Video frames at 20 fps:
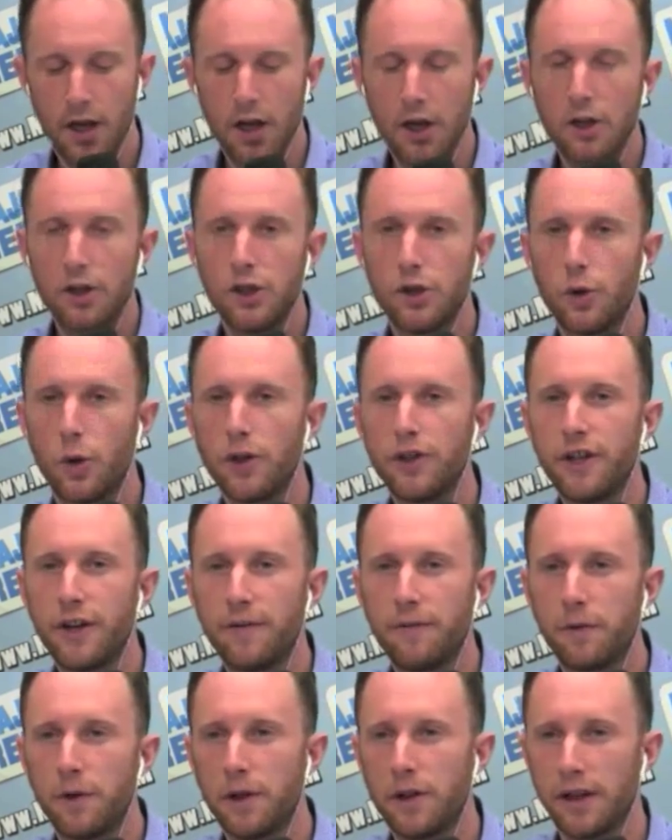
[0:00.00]
George
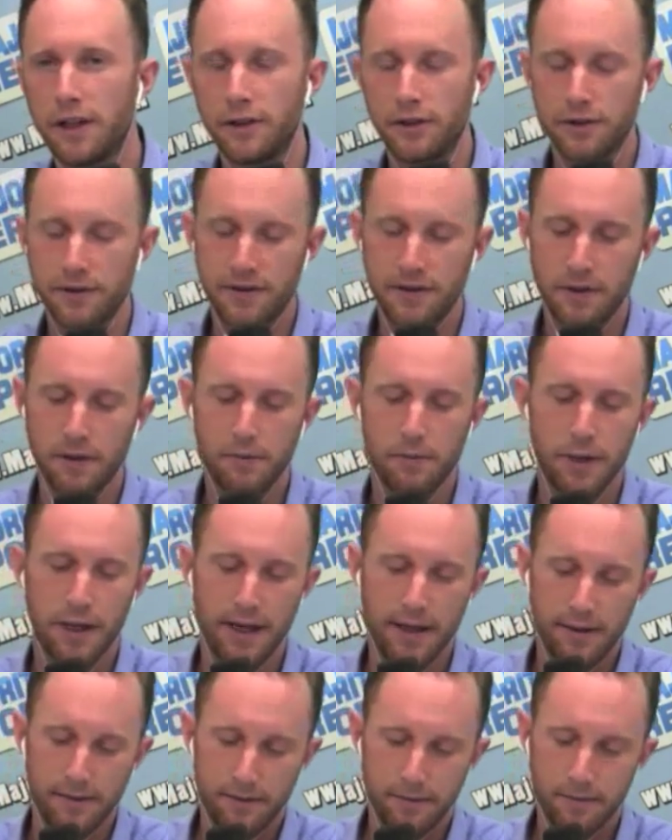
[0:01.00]
F. Will enters the
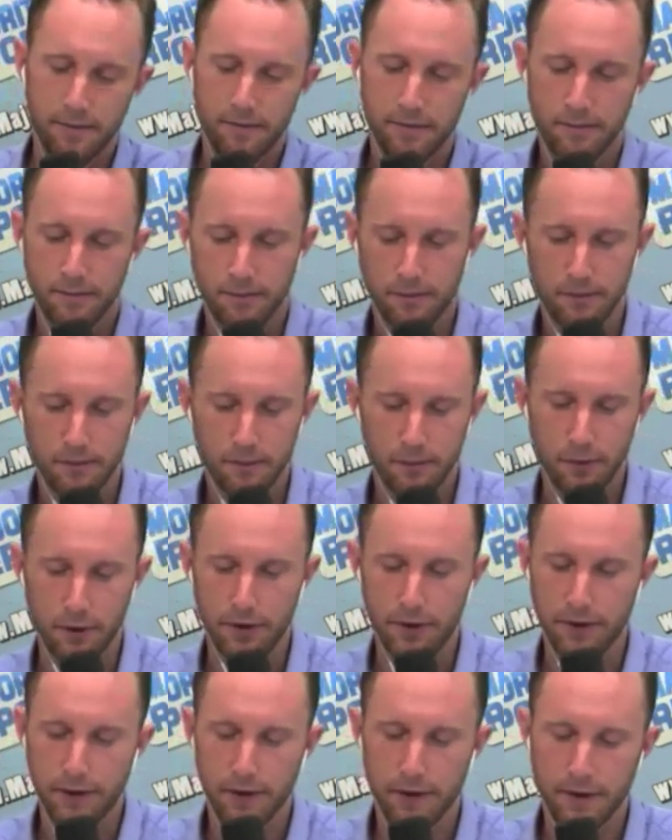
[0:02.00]
debate
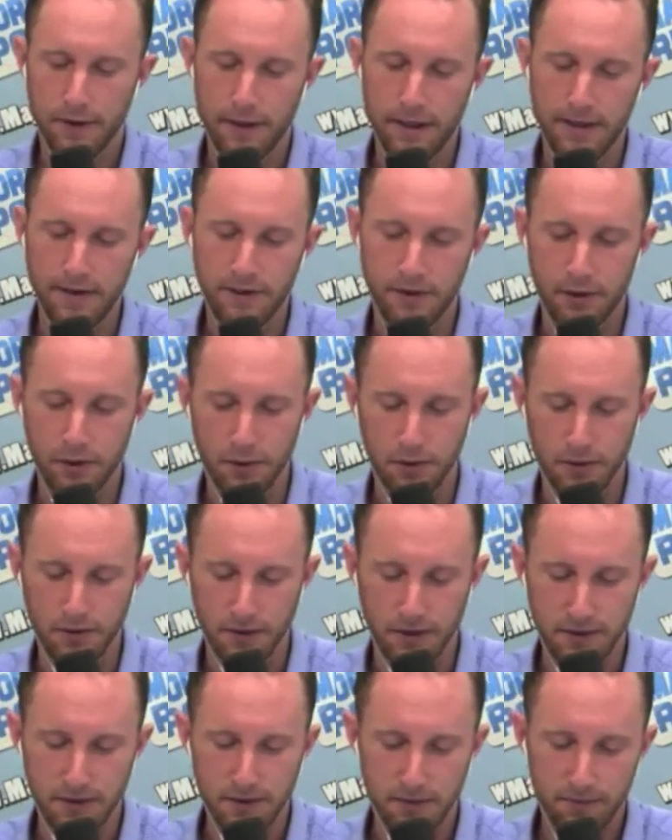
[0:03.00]
with these
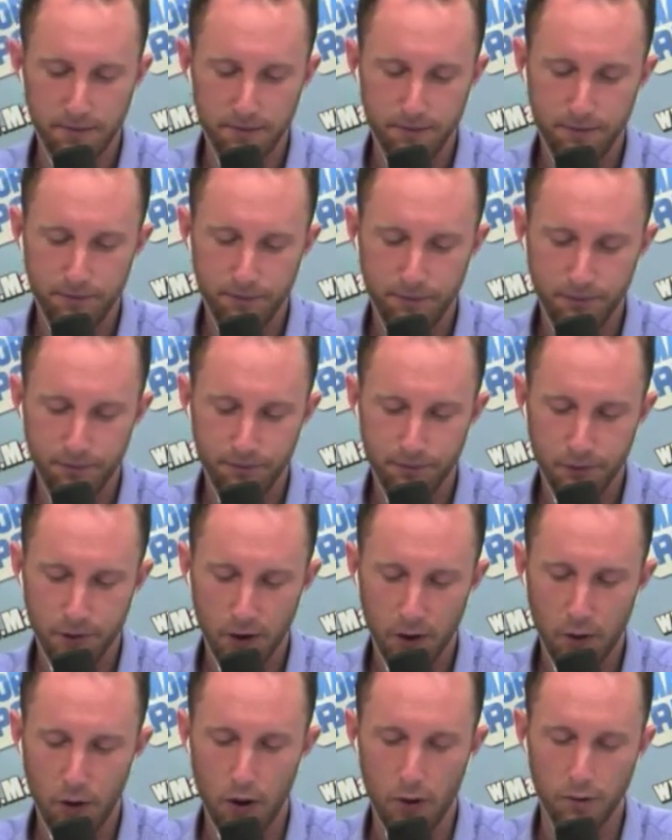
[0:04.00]
doozies.
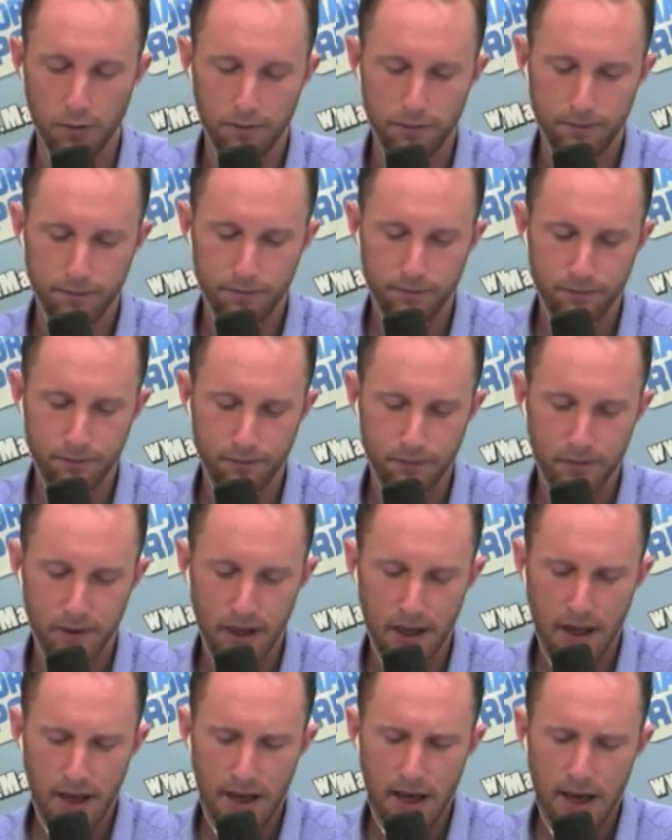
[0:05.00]
Quote,
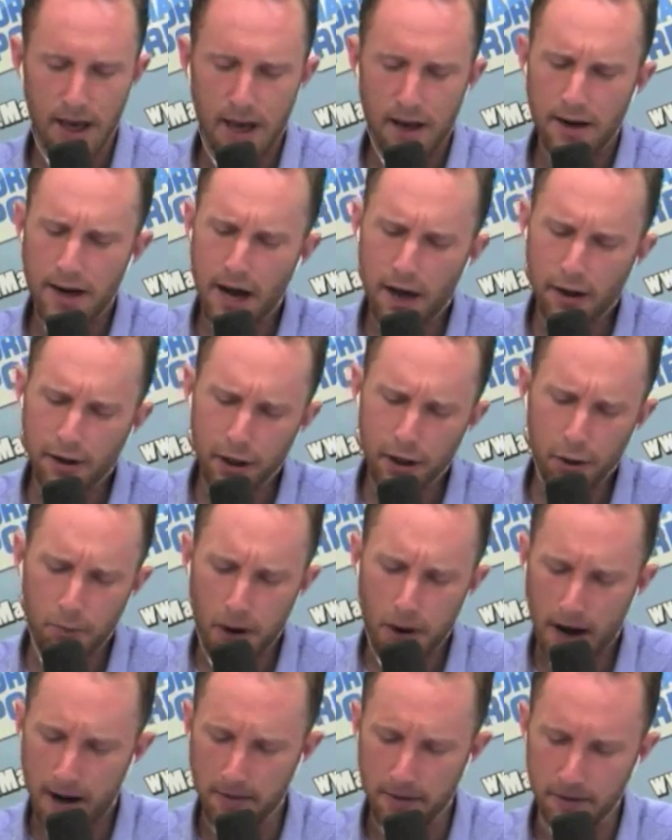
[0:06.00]
now the
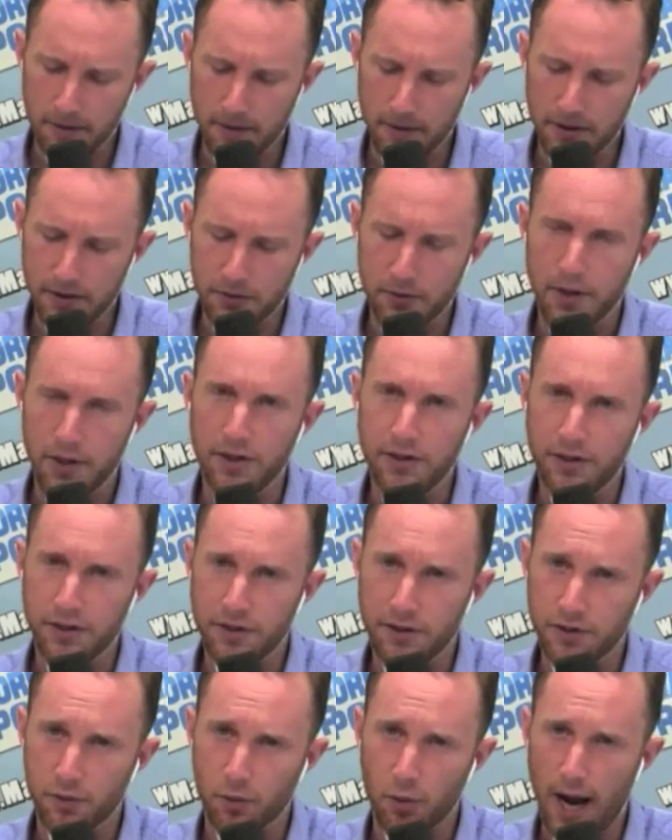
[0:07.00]
Obama administration
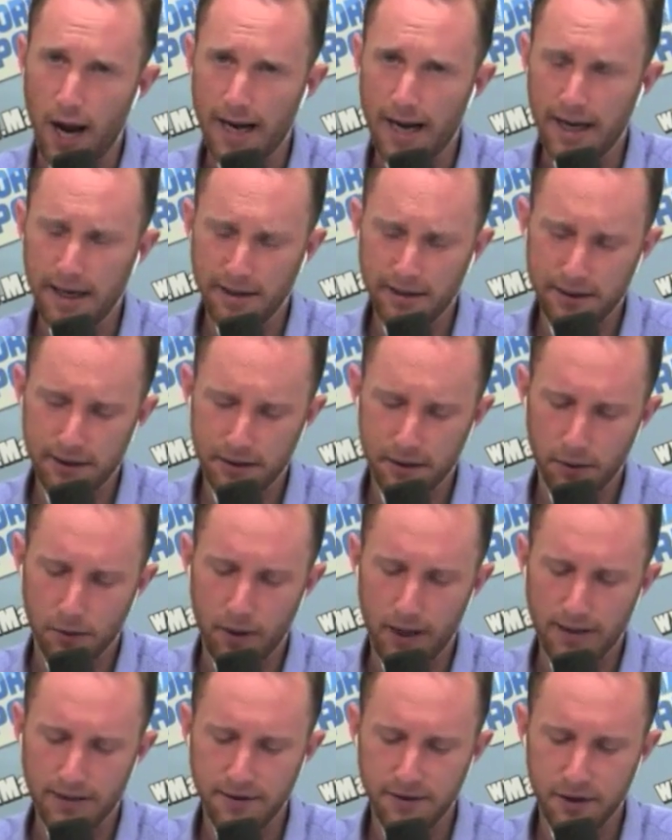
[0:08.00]
is riding to the
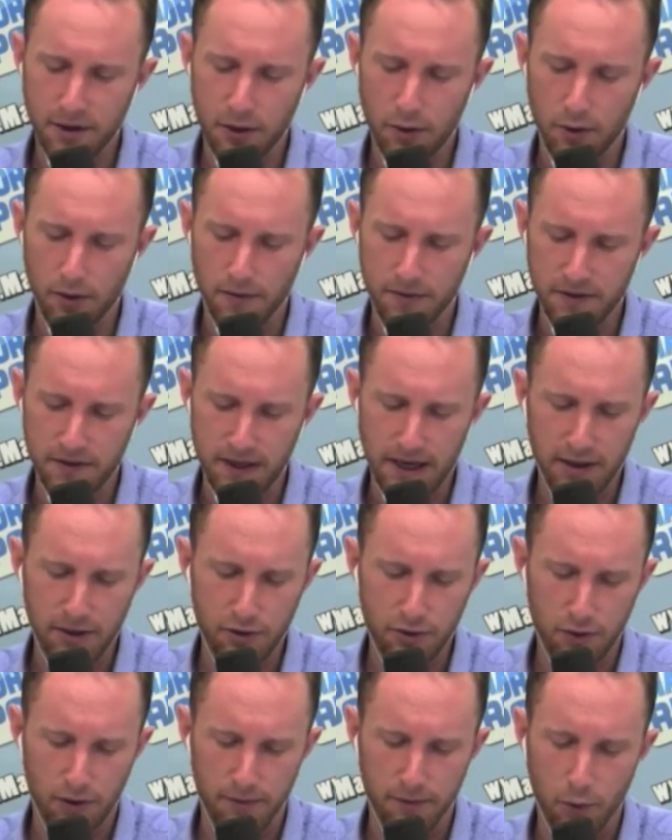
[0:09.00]
rescue of
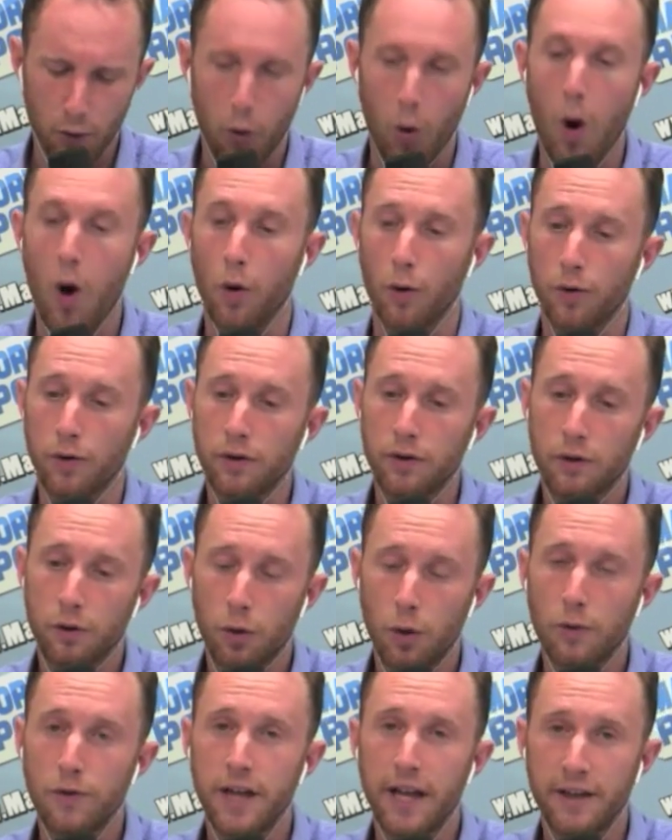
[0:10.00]
sexual of quote
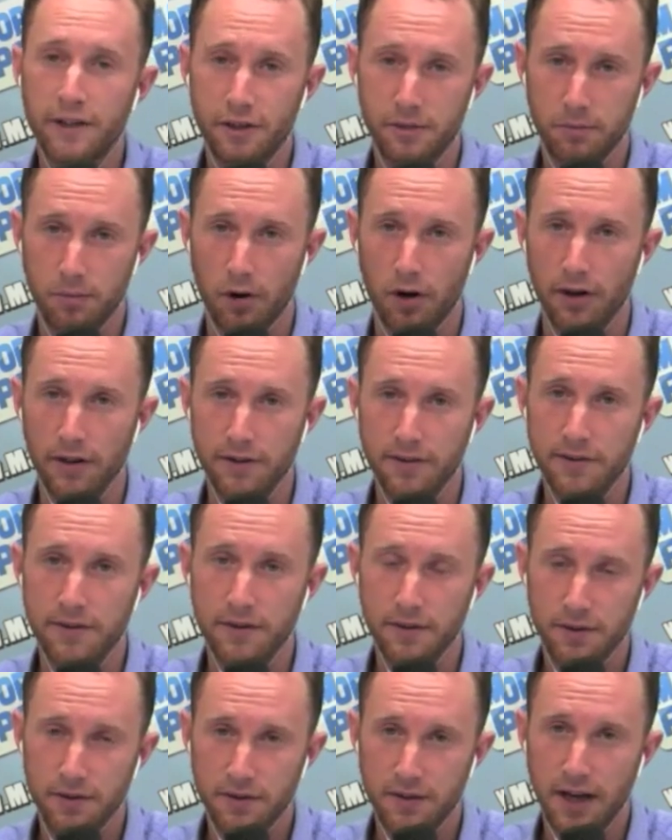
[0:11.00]
quotation marks
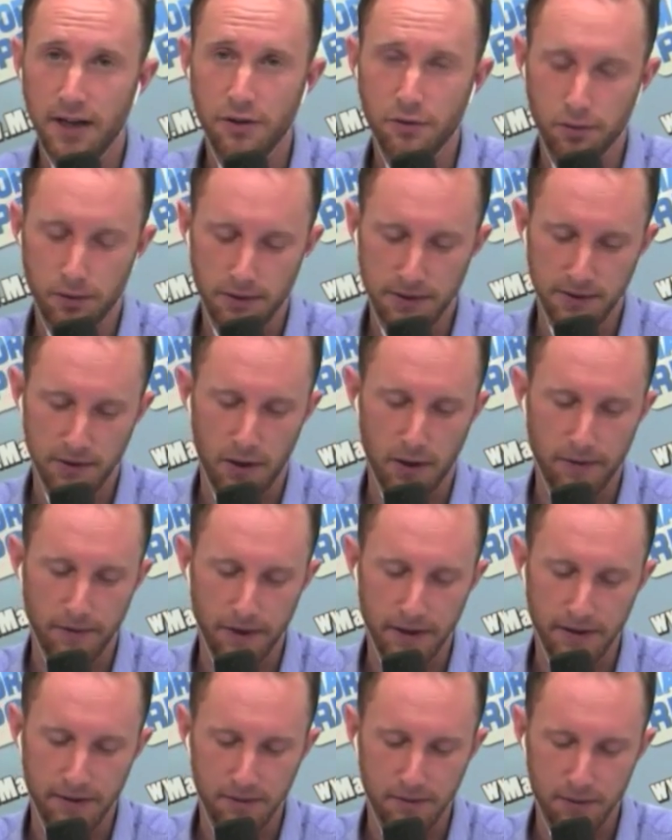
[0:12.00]
sexual assault
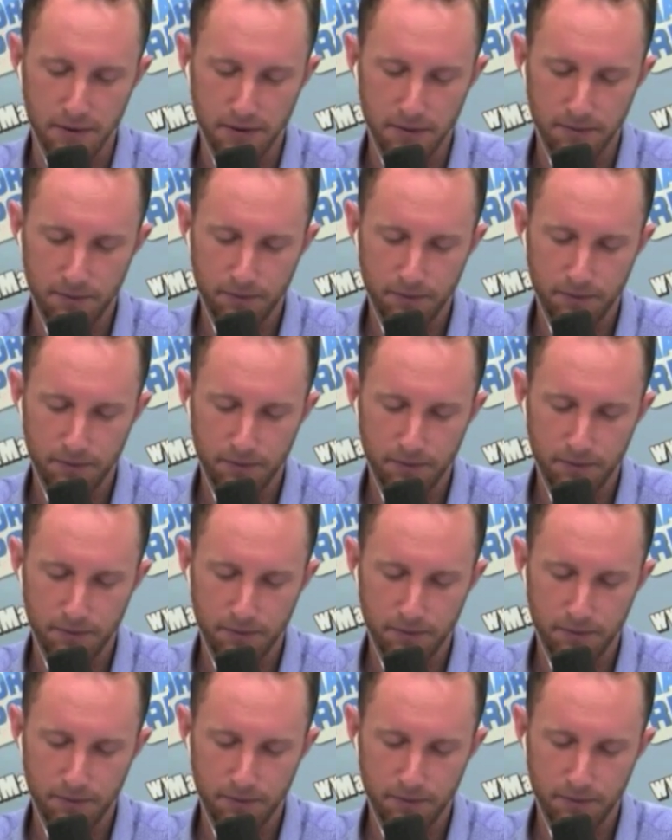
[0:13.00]
victims.